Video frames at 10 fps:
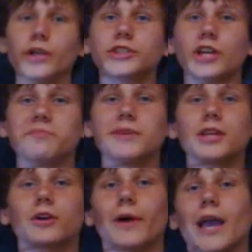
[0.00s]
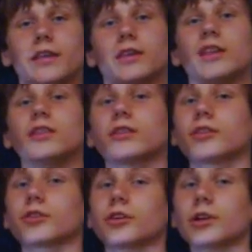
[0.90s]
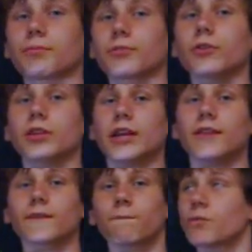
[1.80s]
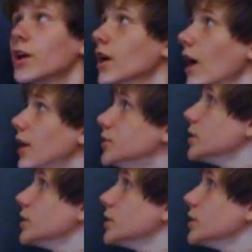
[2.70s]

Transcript: which amino acids to turn into proteins. A